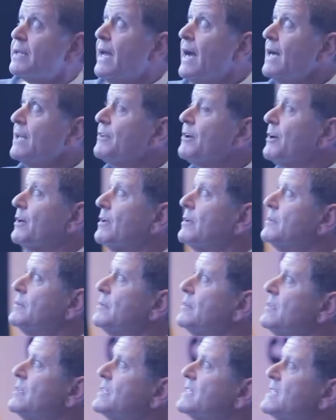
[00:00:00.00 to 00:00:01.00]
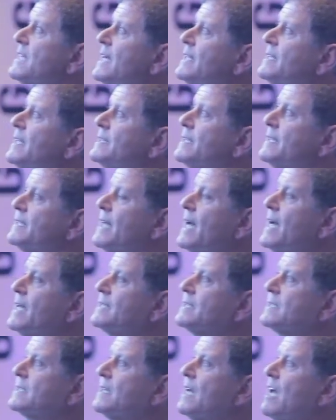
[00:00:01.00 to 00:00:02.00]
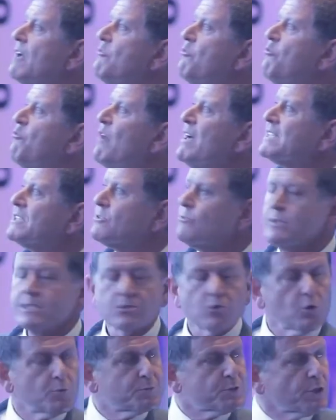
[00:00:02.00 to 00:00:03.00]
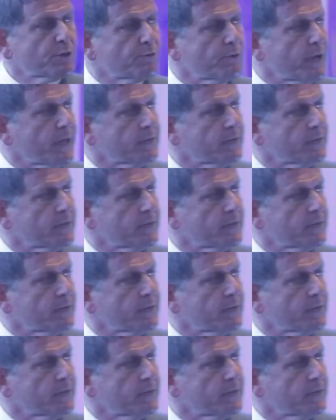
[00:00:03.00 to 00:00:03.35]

The other said that it has a fast resorption